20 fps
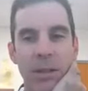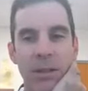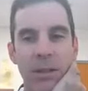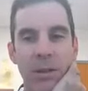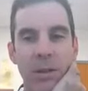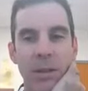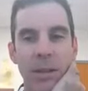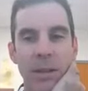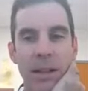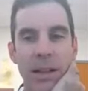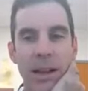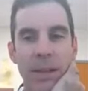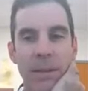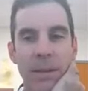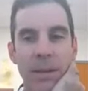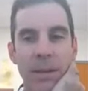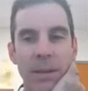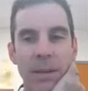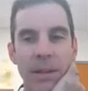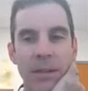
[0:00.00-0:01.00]
global
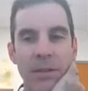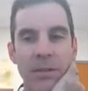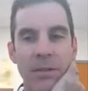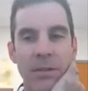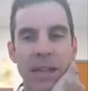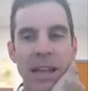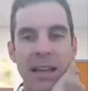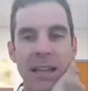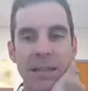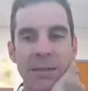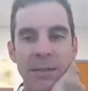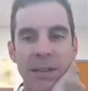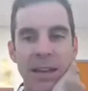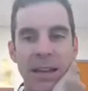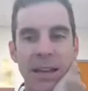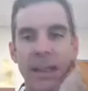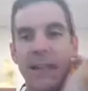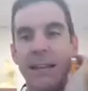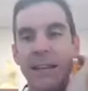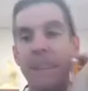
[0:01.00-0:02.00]
alignment using
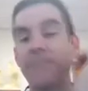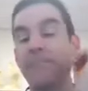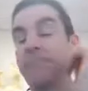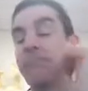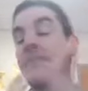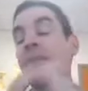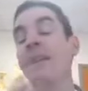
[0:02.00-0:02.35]
SVA.